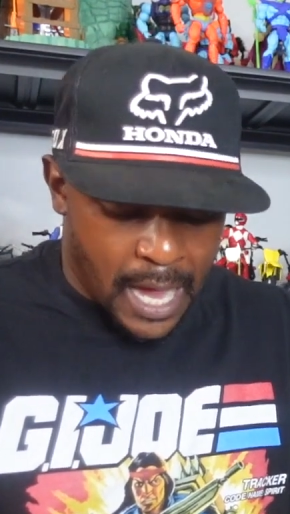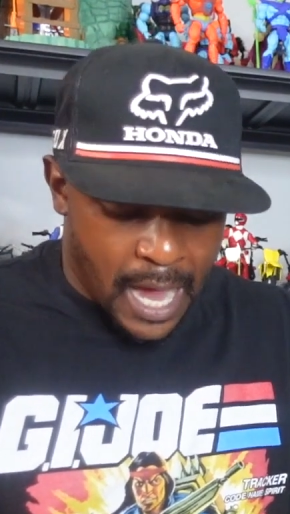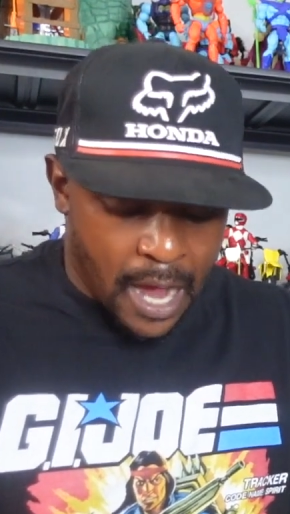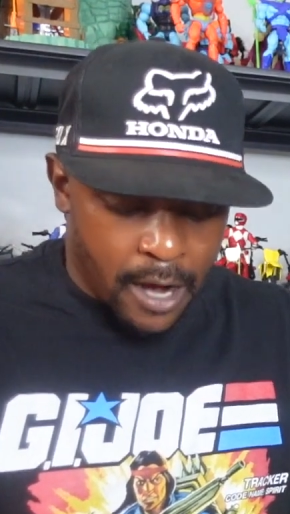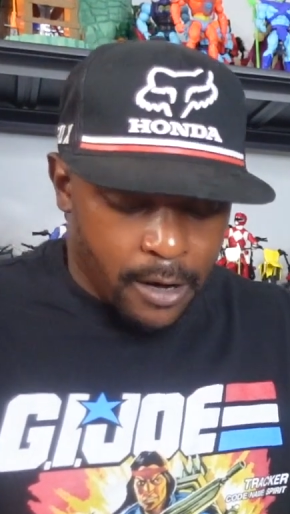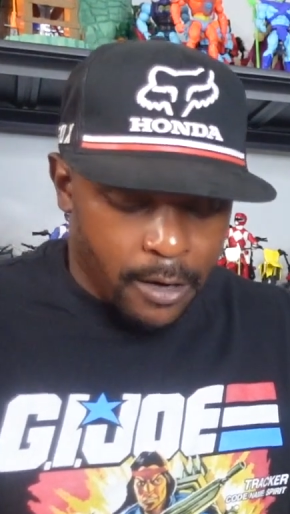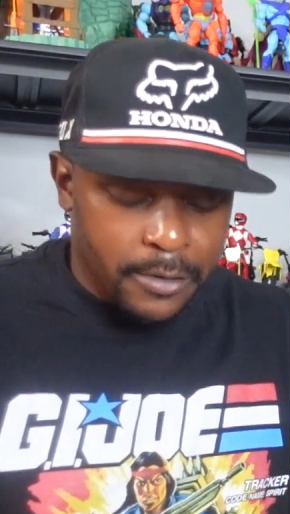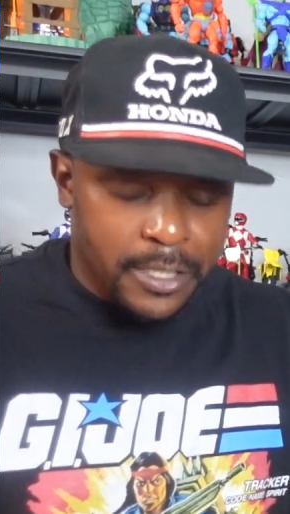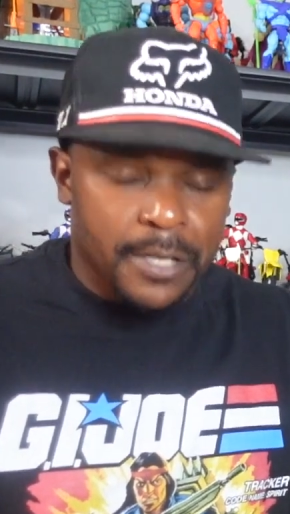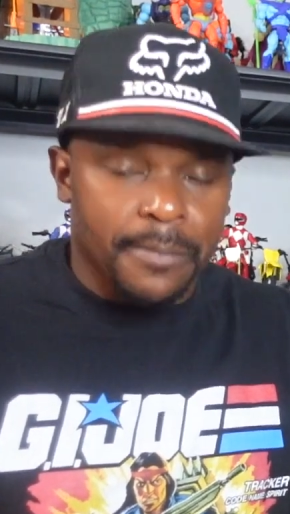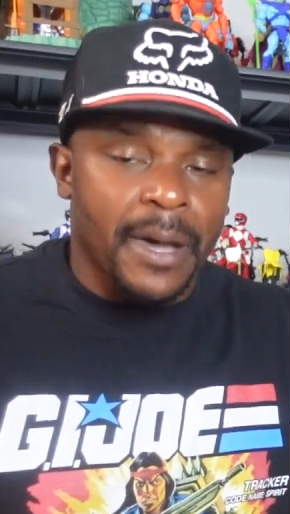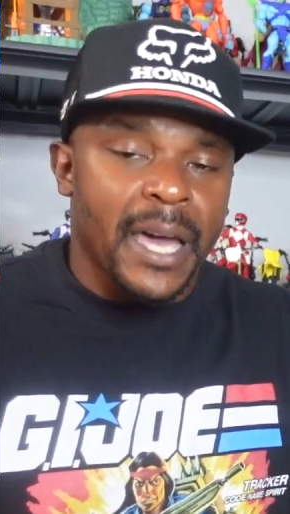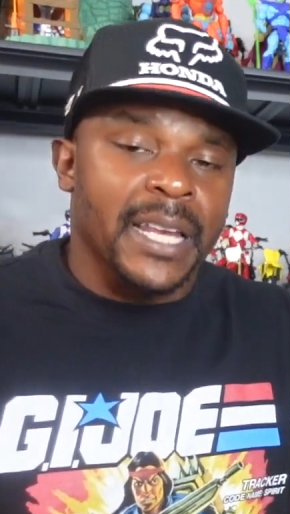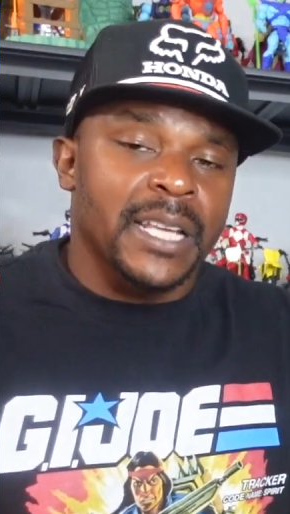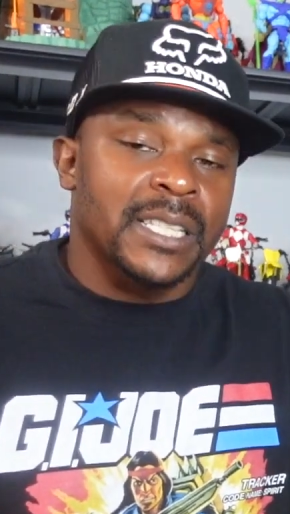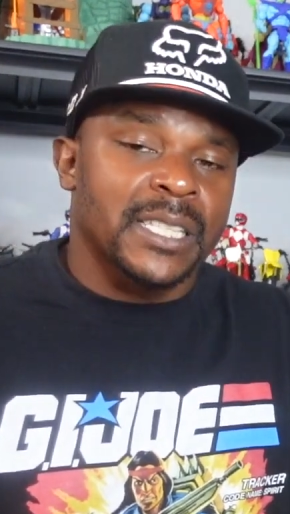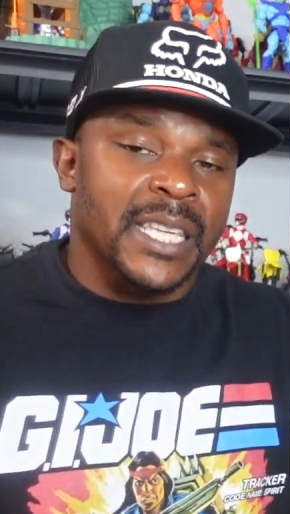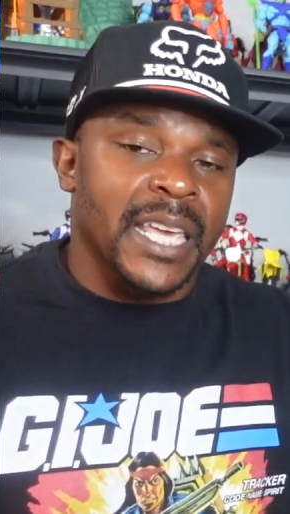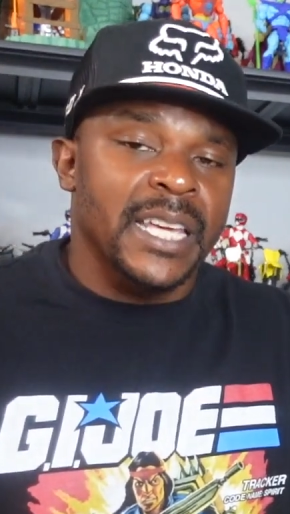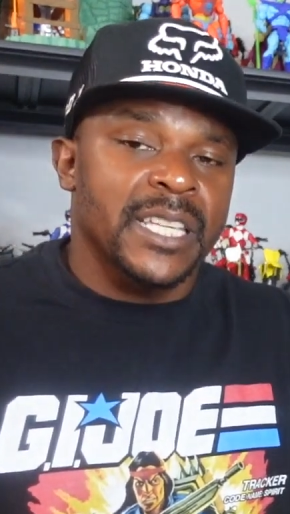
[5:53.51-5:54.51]
I heard
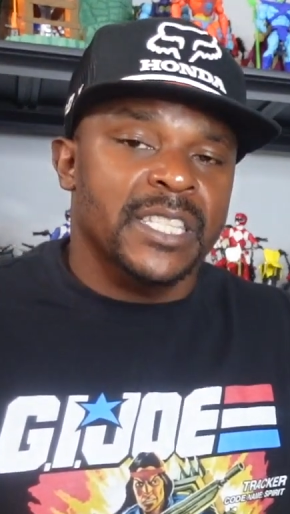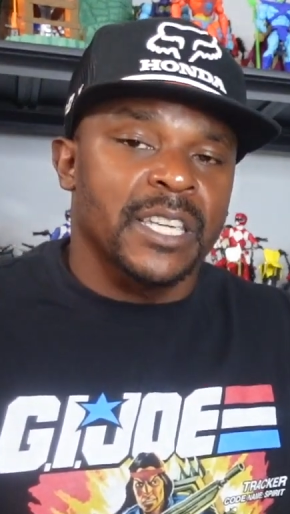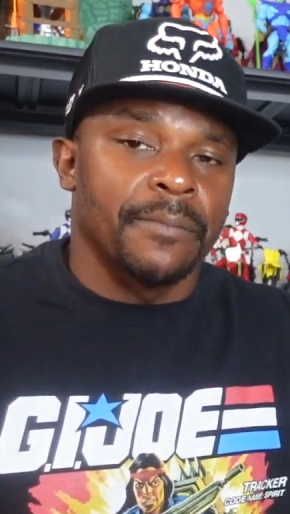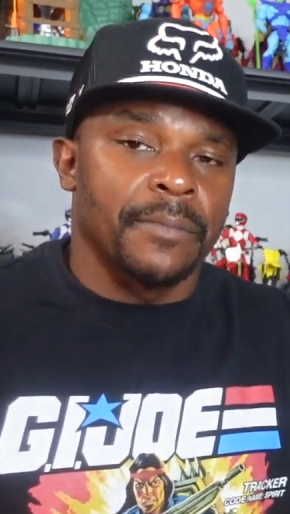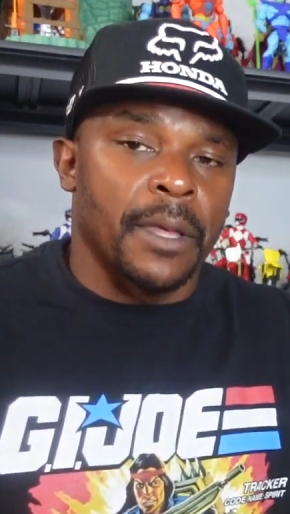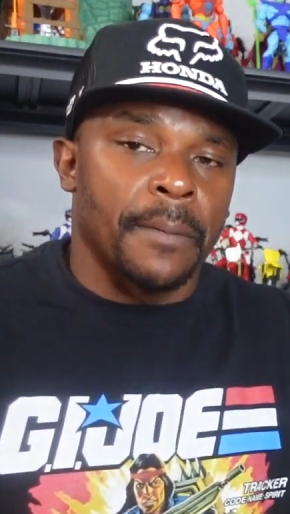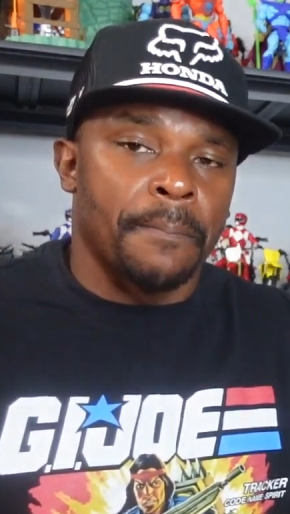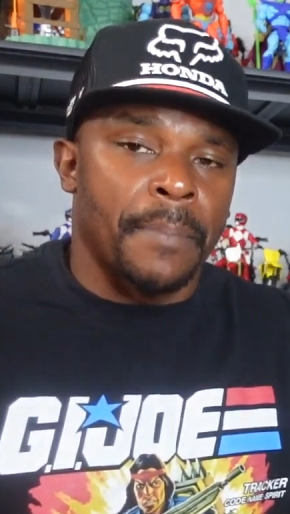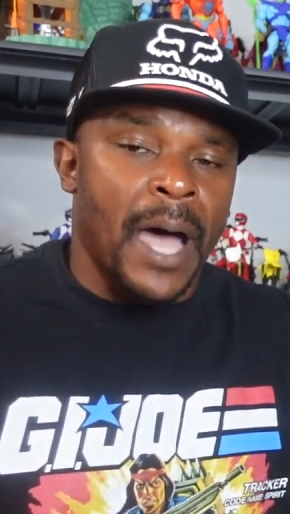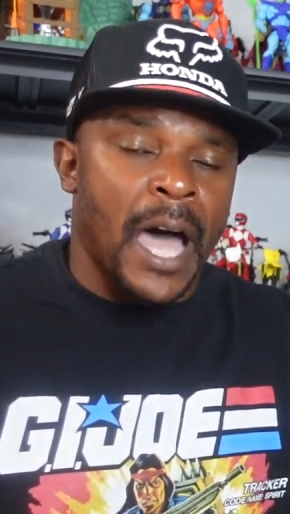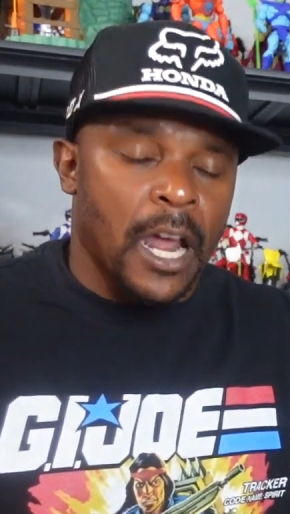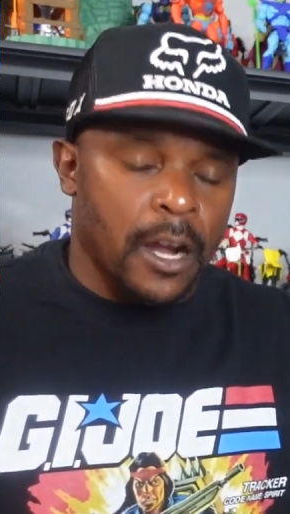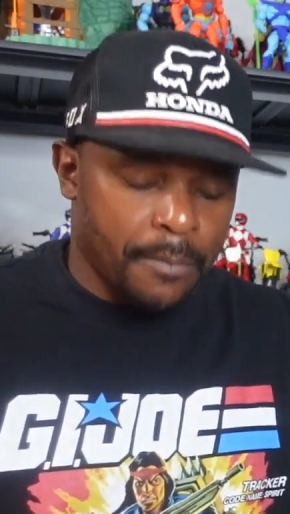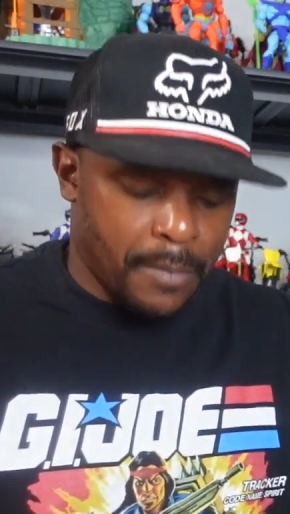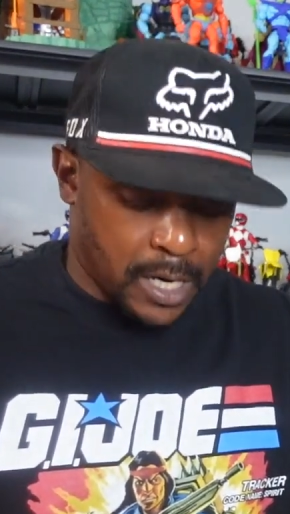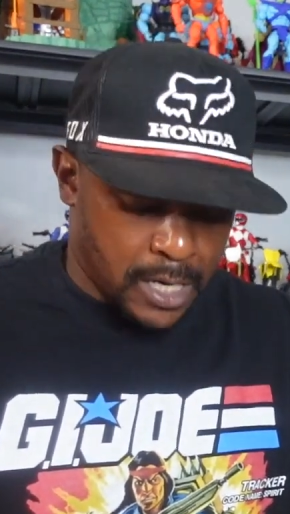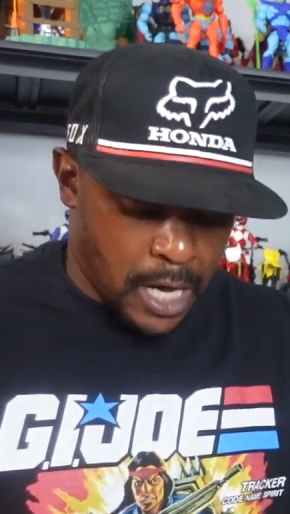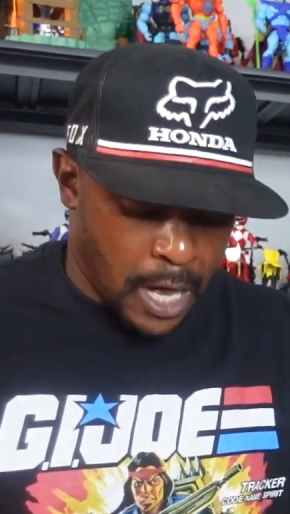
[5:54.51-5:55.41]
somebody say something about them a